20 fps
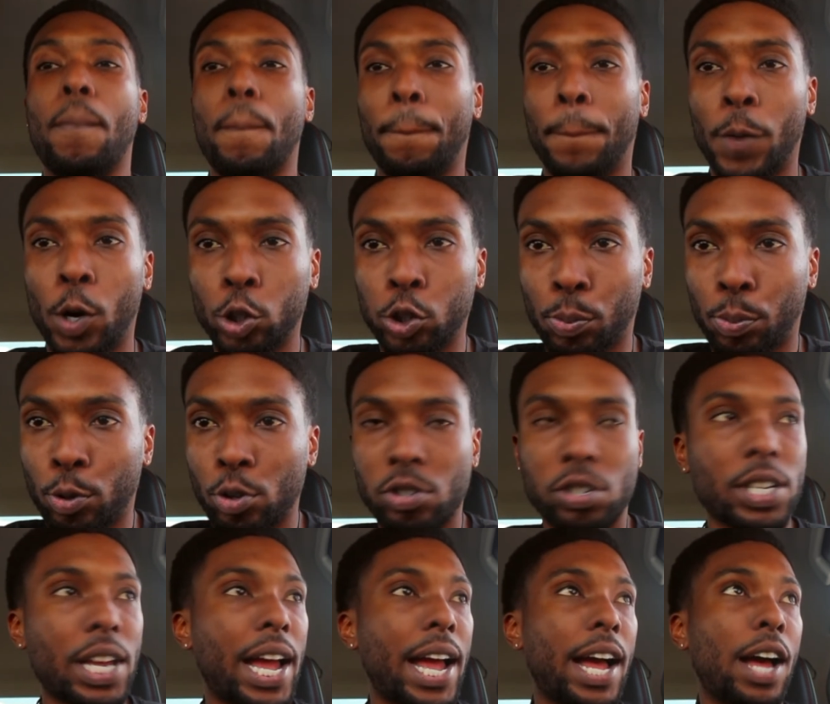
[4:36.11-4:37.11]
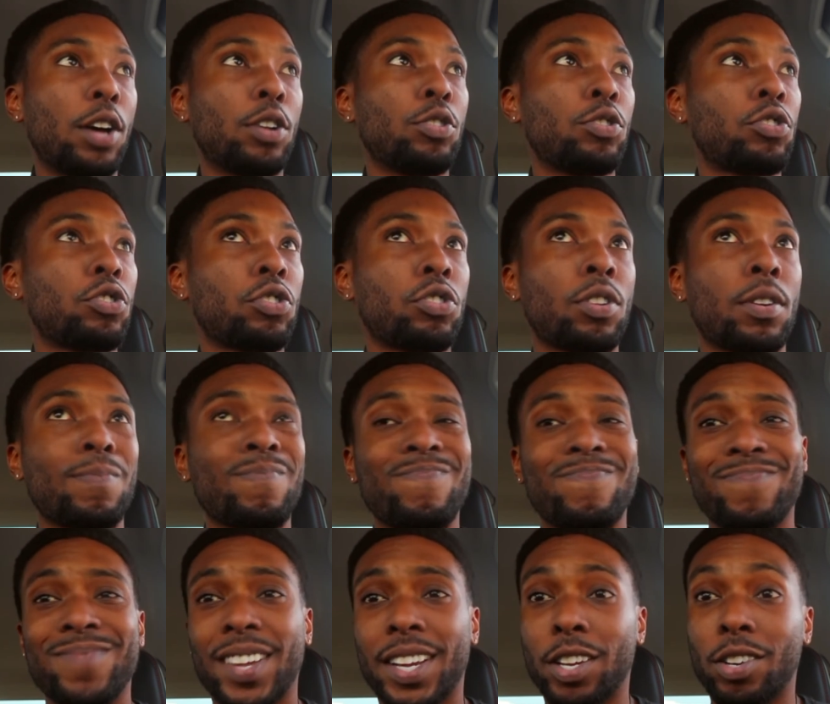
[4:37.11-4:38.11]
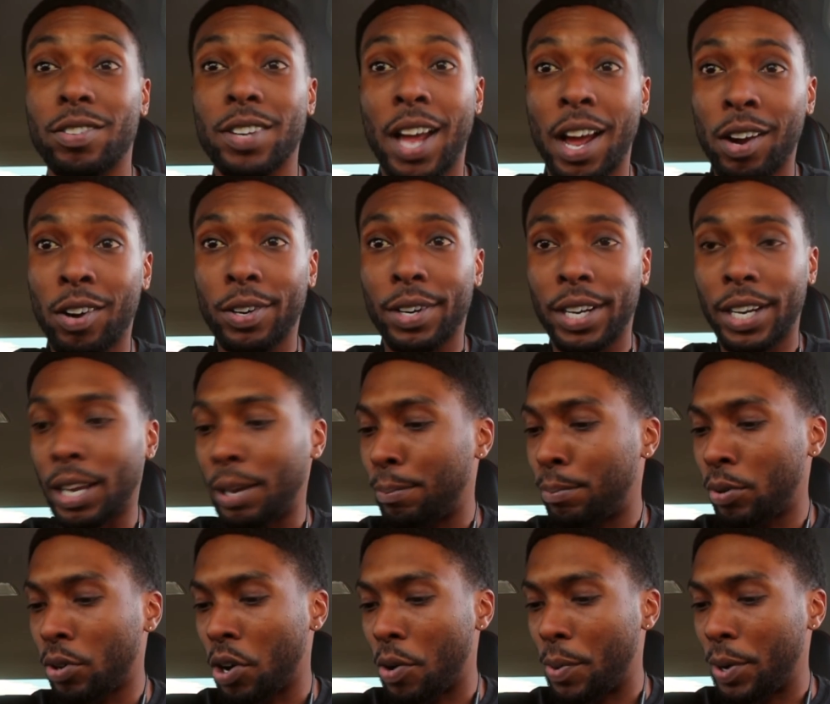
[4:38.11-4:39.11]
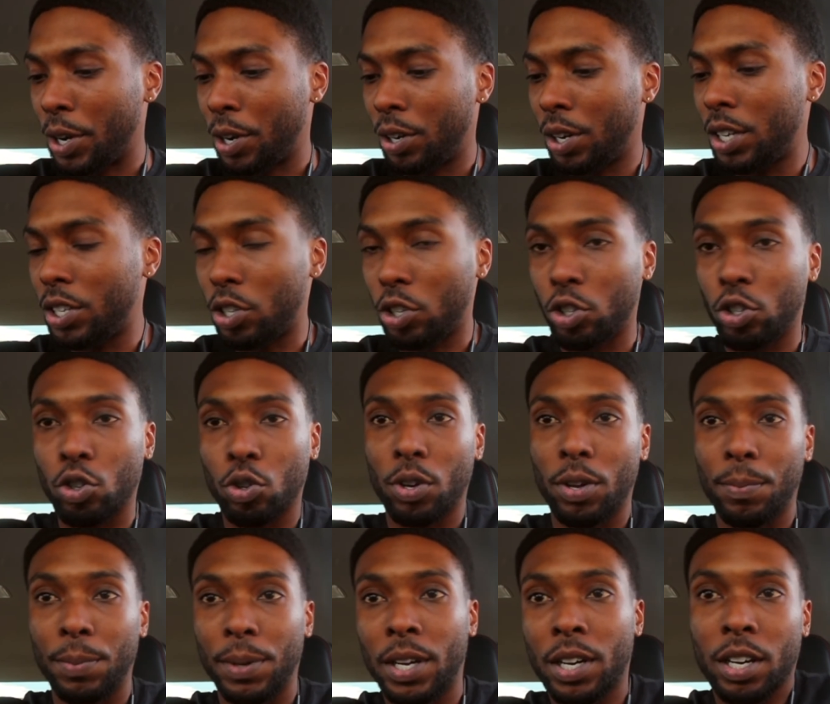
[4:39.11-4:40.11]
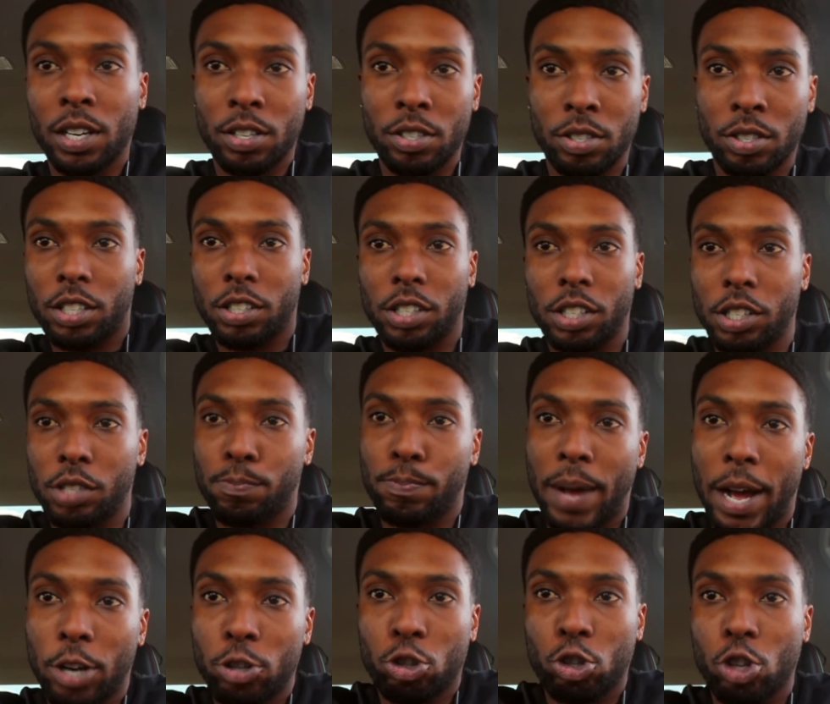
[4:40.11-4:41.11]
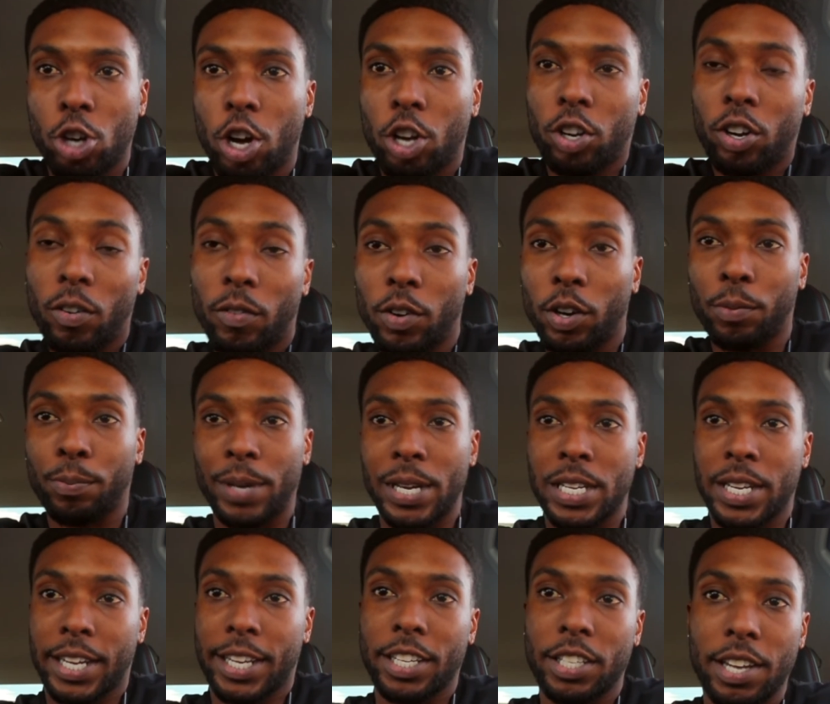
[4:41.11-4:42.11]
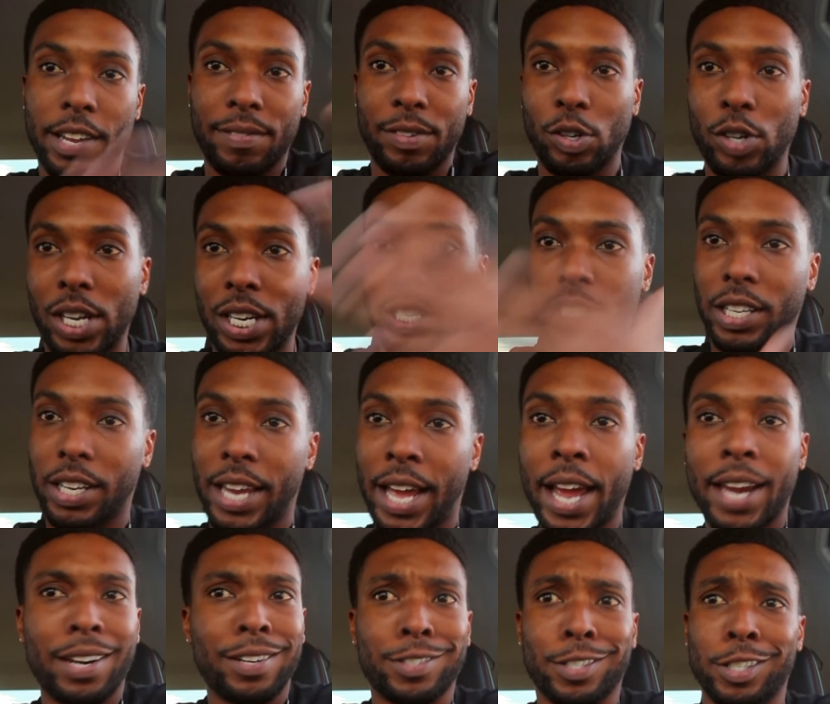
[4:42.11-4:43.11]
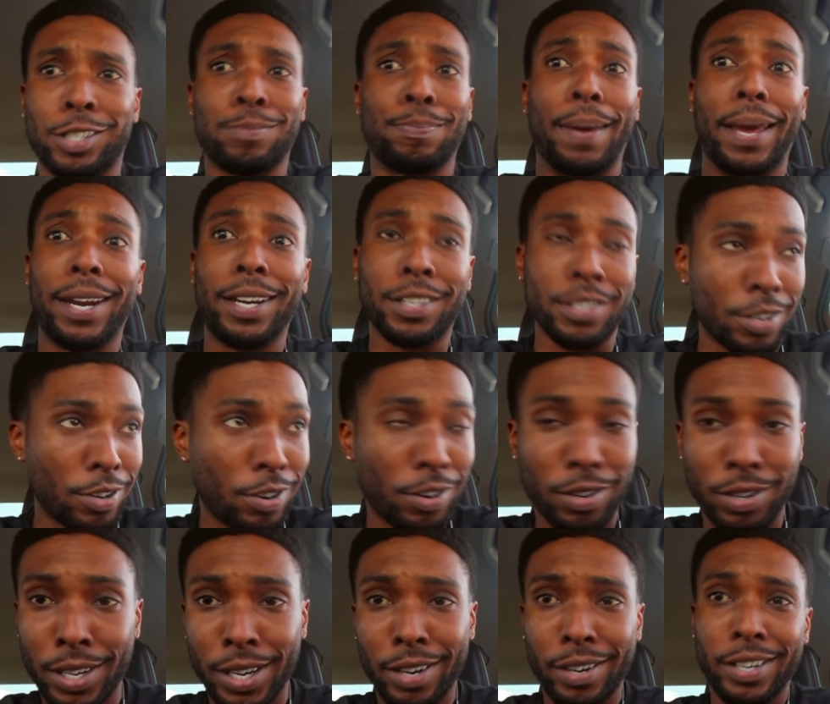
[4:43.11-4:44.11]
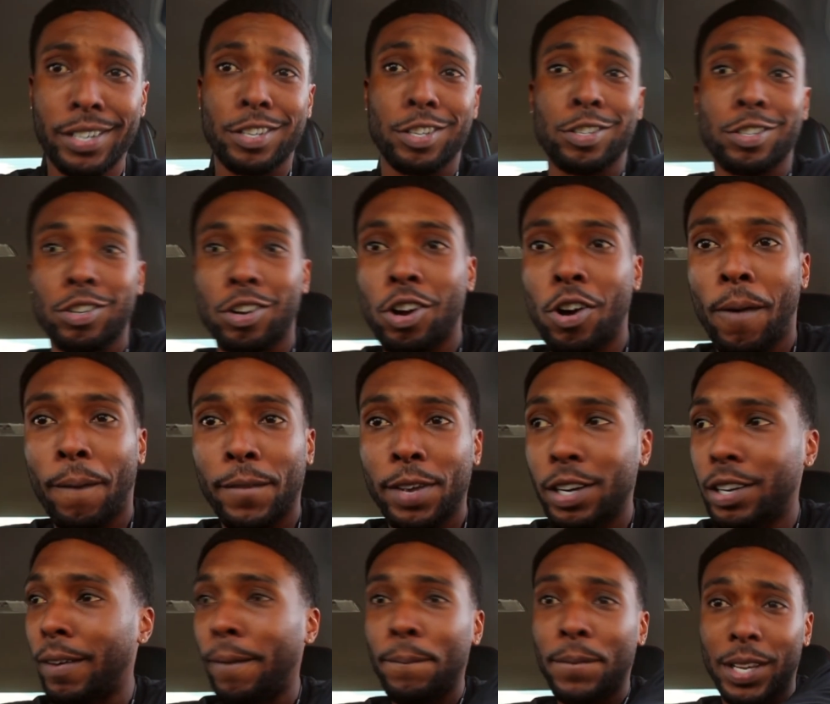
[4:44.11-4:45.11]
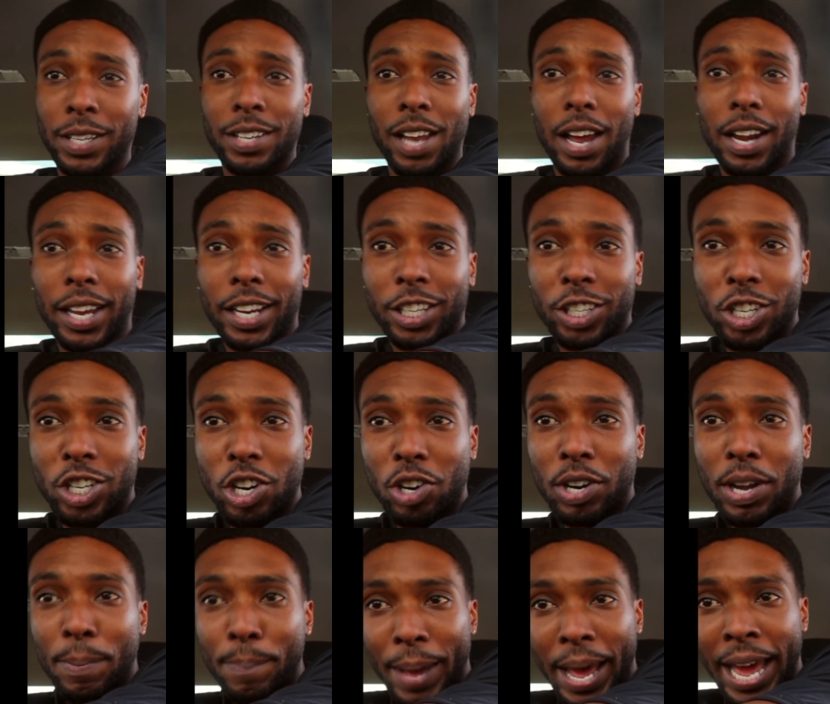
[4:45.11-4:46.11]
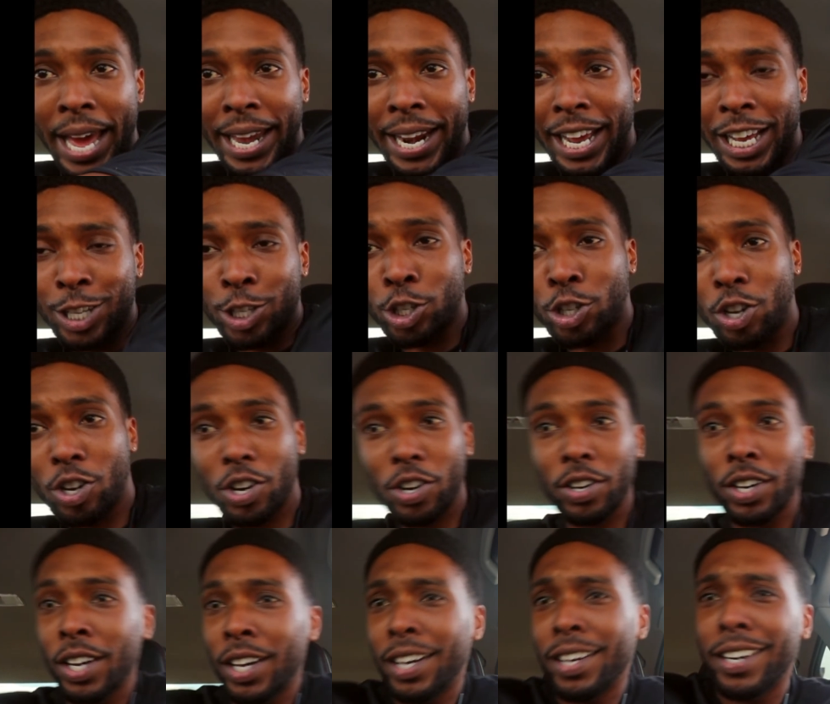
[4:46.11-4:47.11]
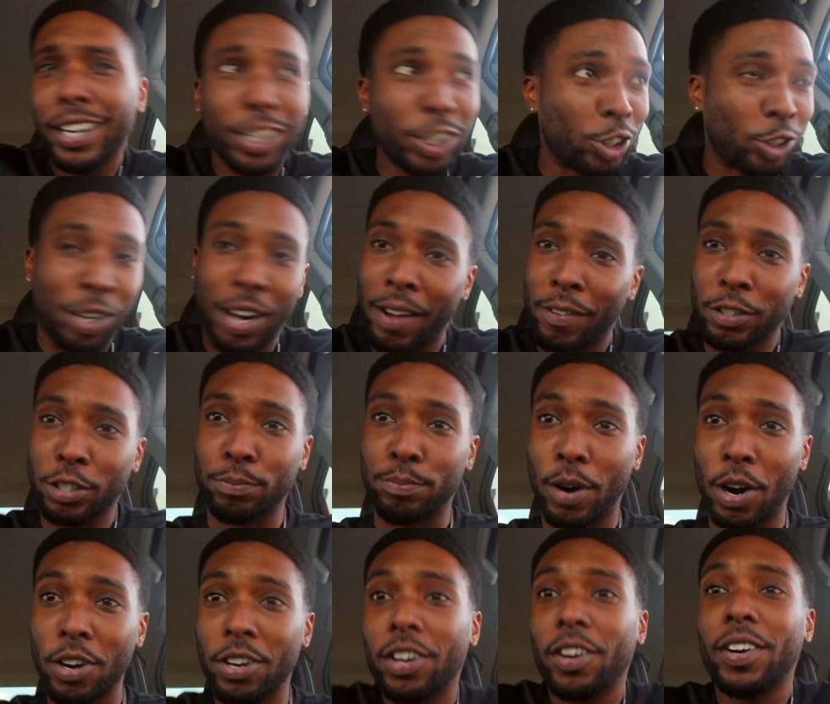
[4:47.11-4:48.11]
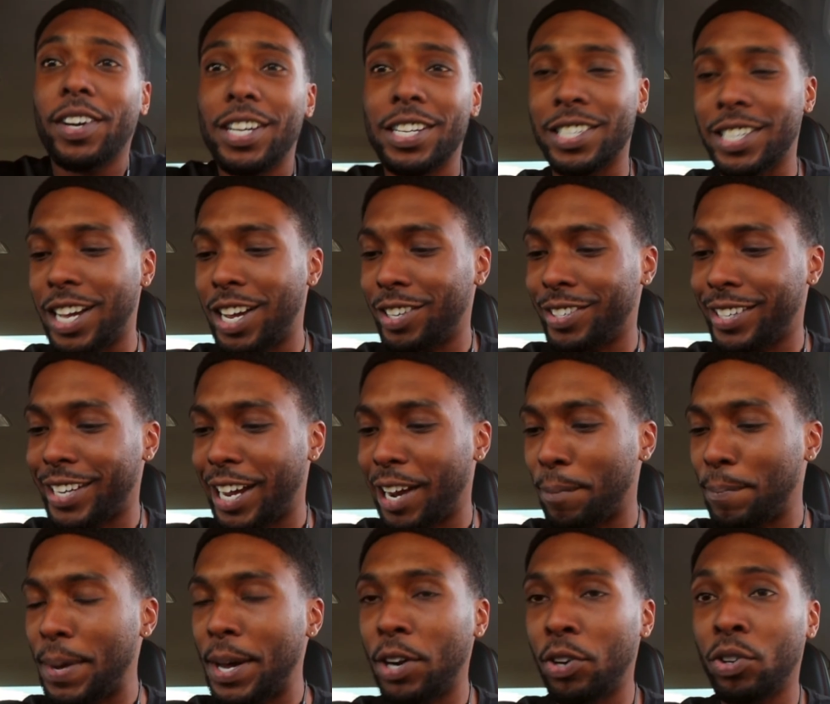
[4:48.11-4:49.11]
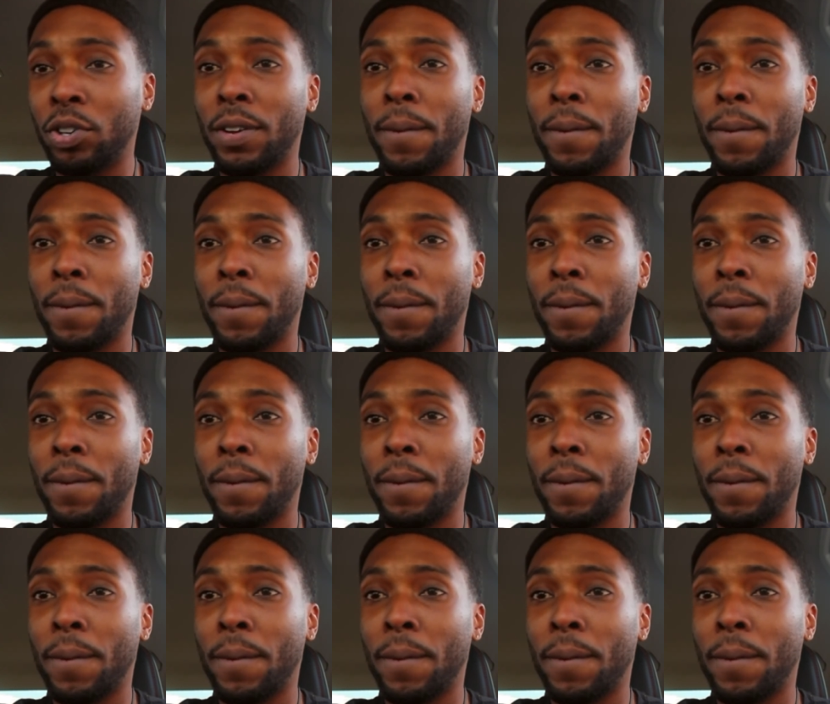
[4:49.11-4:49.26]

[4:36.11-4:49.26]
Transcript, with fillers: multiple sounds. Like, you're not going to get bored when you're listening to it, because he's bouncing all over the place. Like, he's giving you this and that. And there's a Spanish song on here. There's a song where it sounds like it's a Joey Badass song. There's Travis Barker, and it sounds like metal.